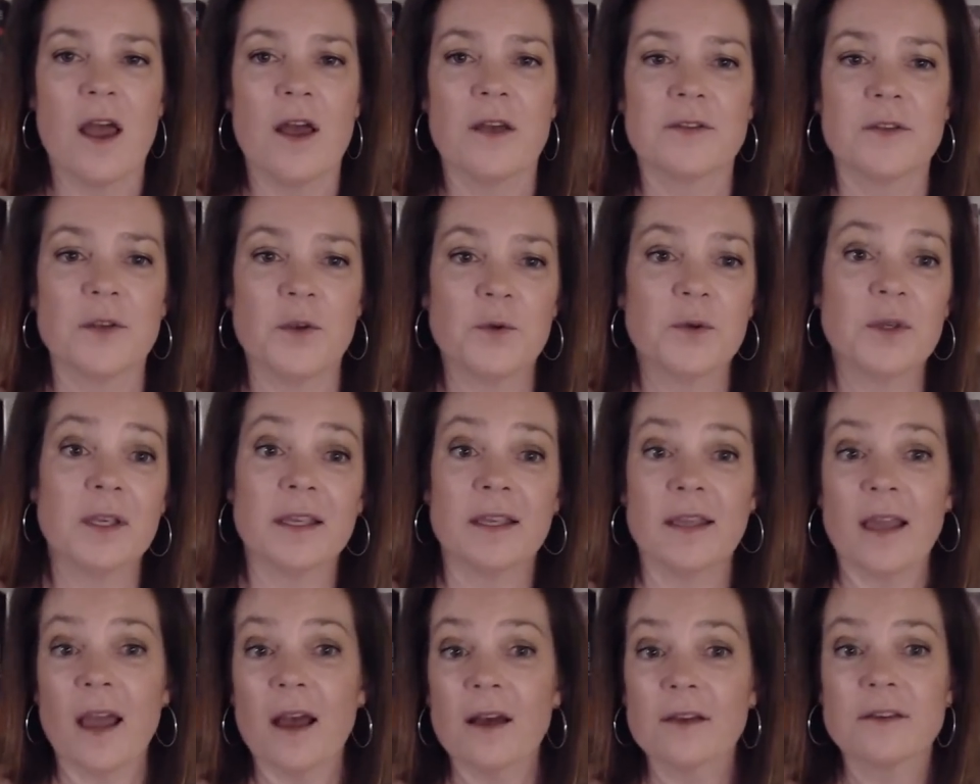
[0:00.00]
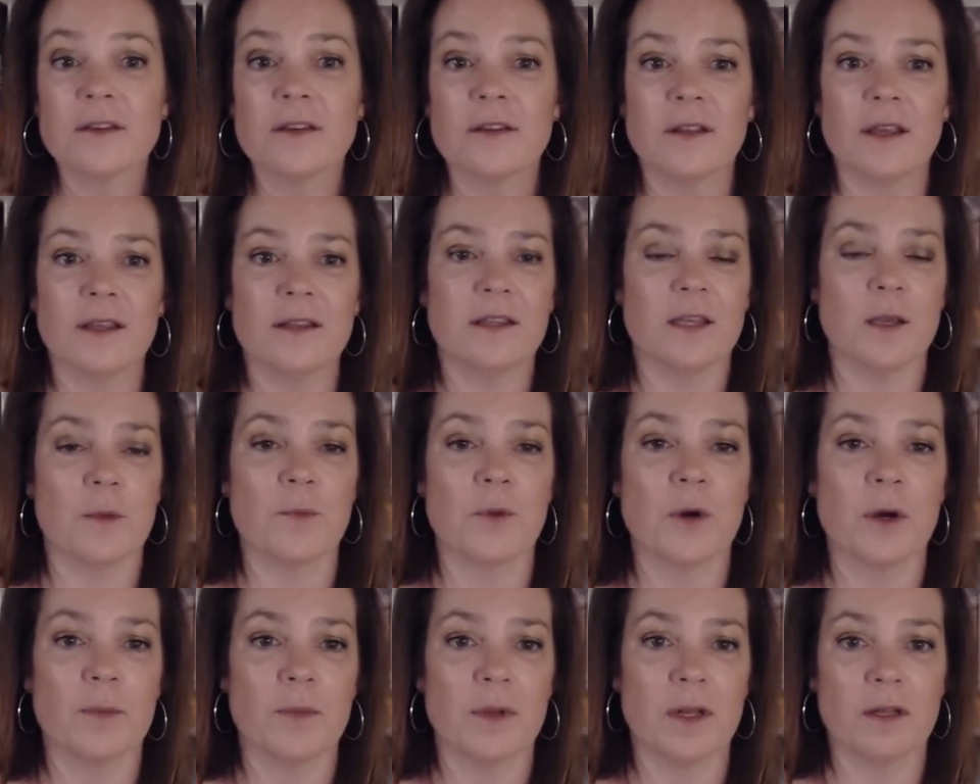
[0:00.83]
So you can calculate the
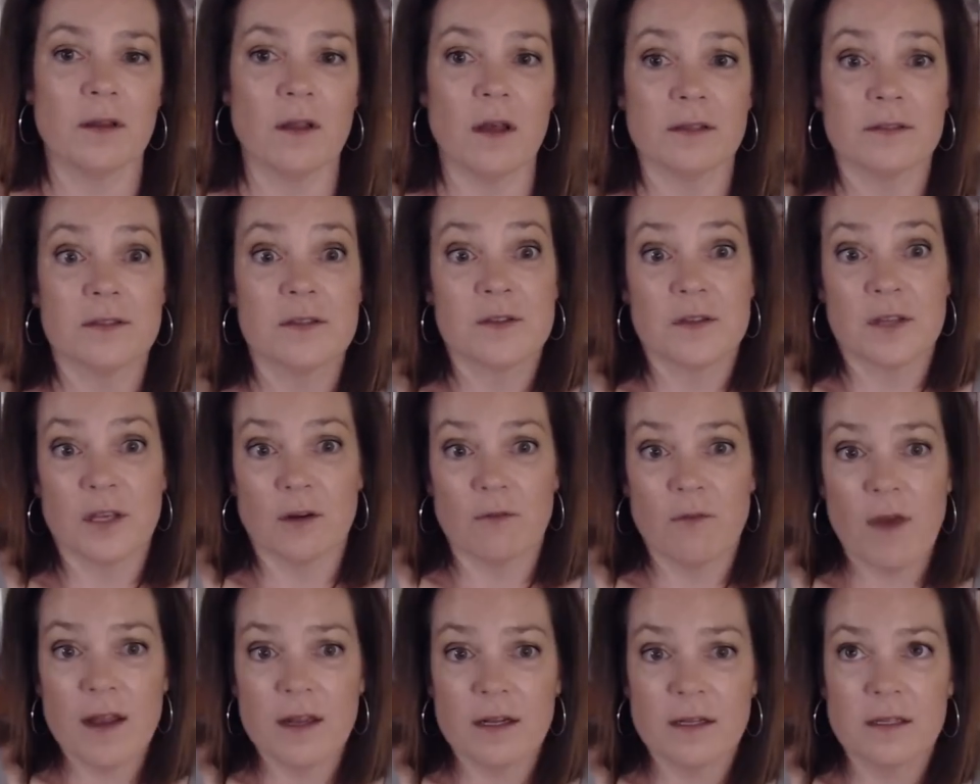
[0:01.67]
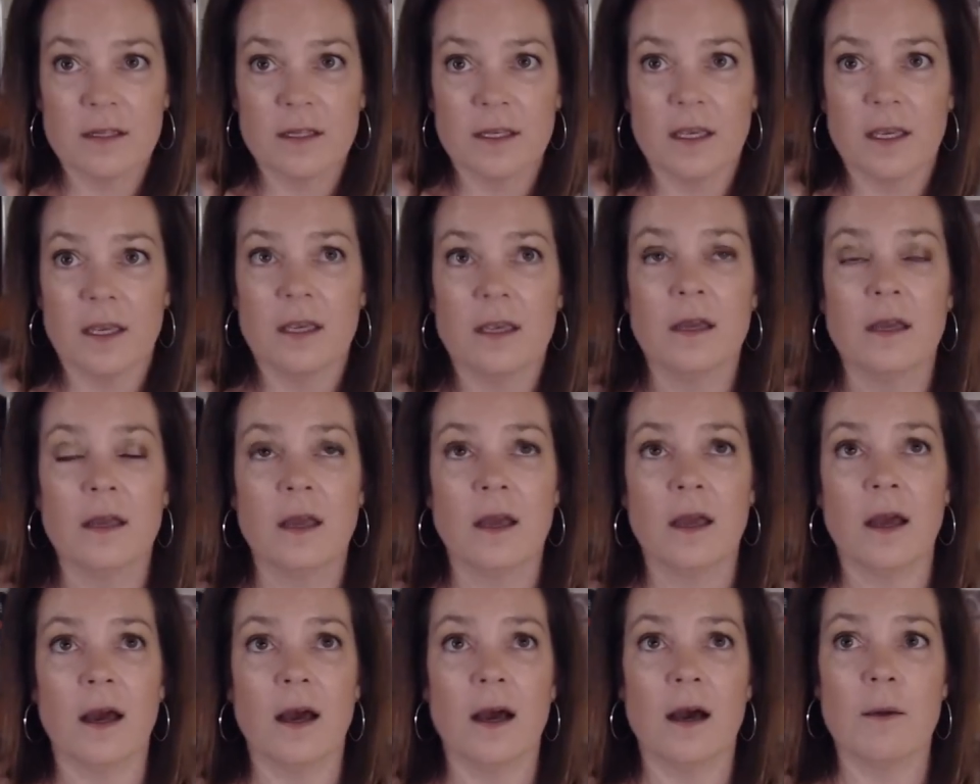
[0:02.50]
impermanent loss theoretically,
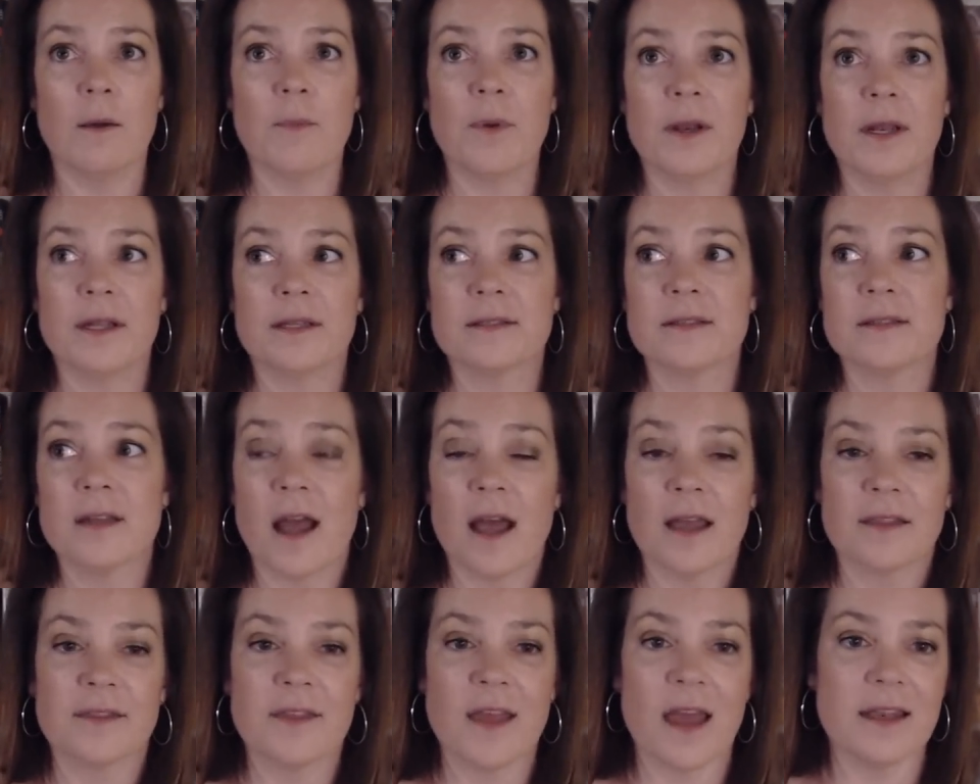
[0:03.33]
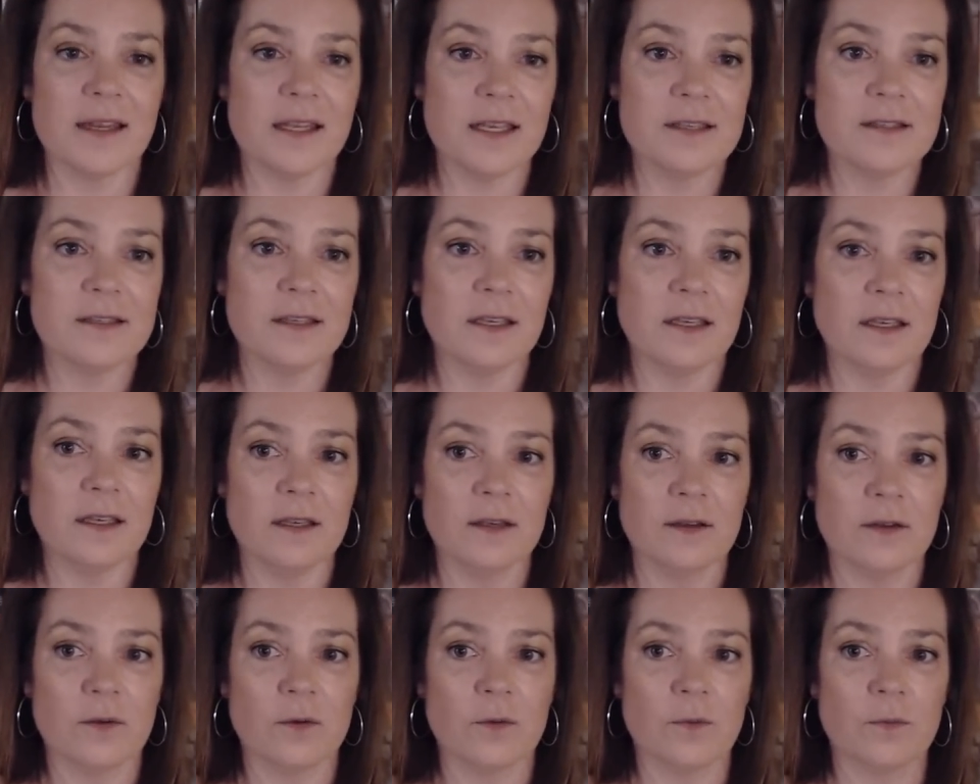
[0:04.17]
uh, but it's not that easy
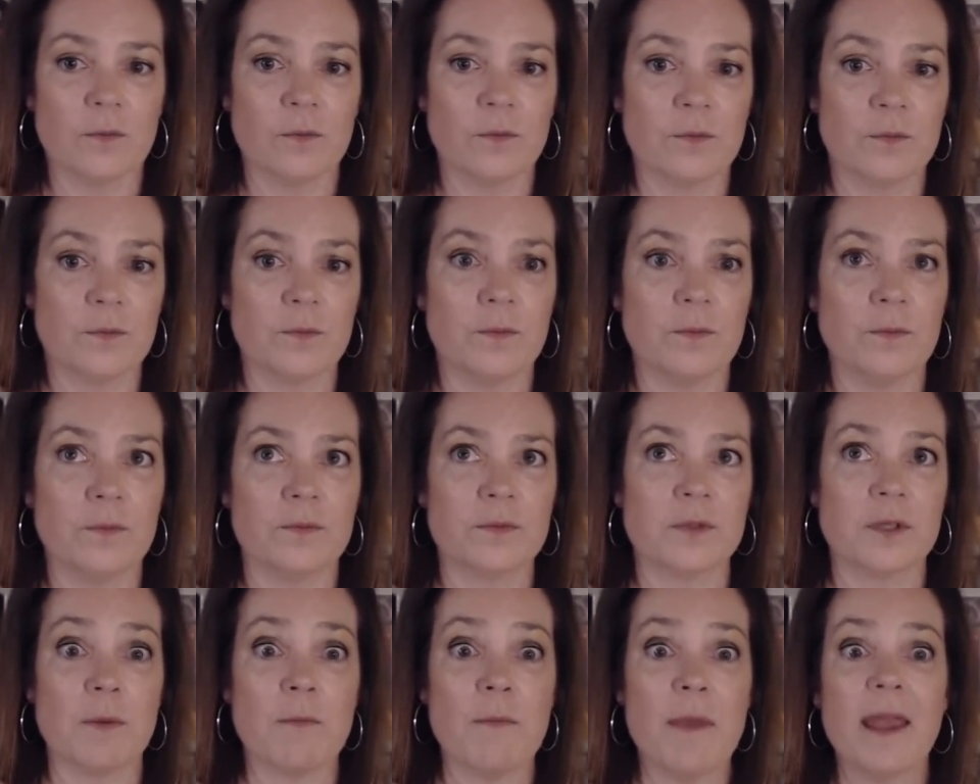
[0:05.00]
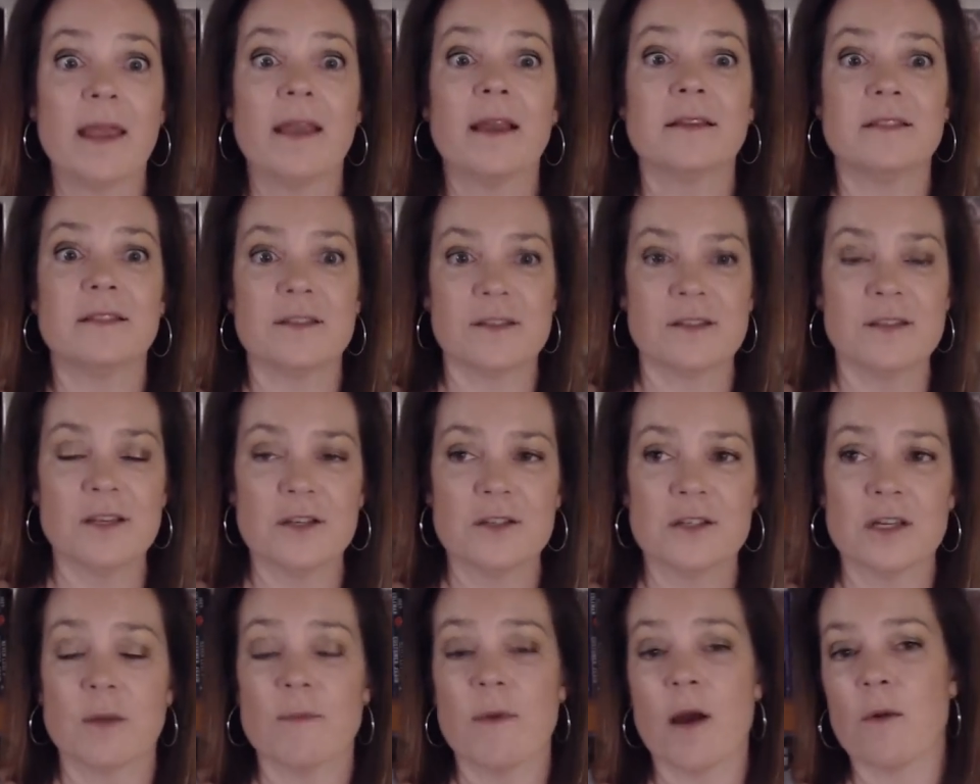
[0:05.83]
to make a
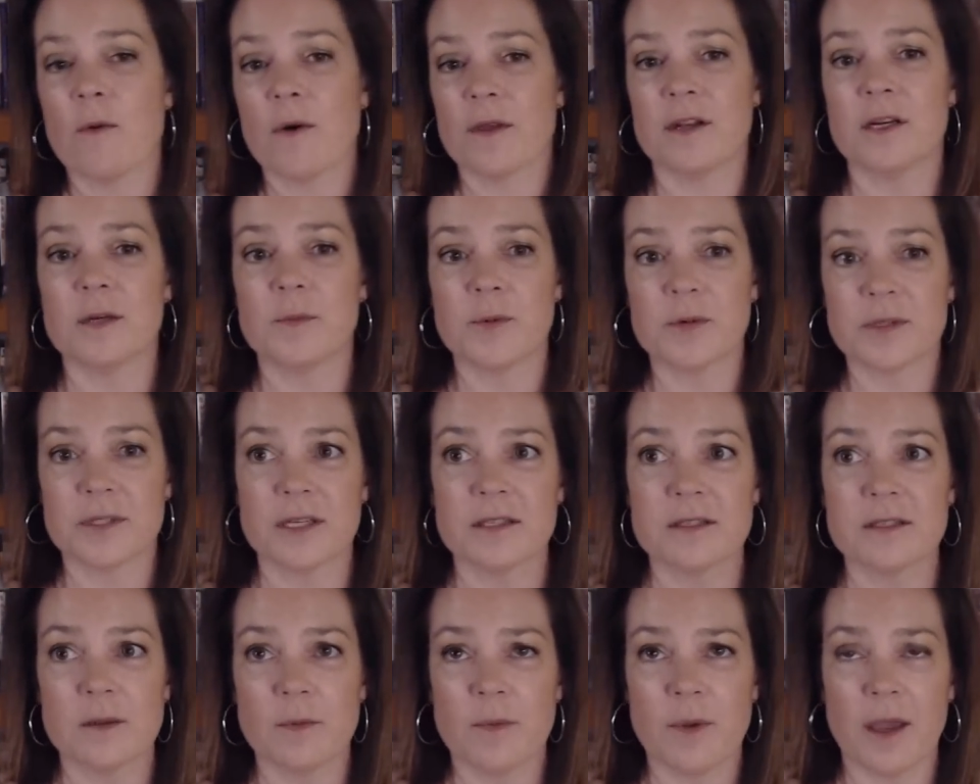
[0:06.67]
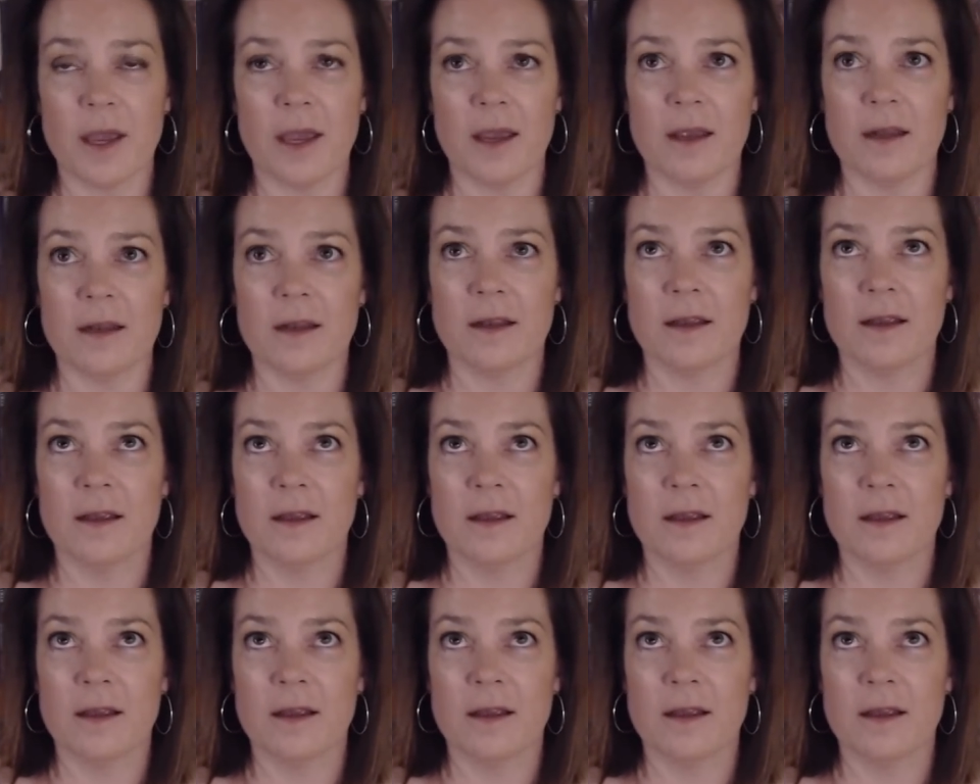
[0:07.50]
decision about whether to participate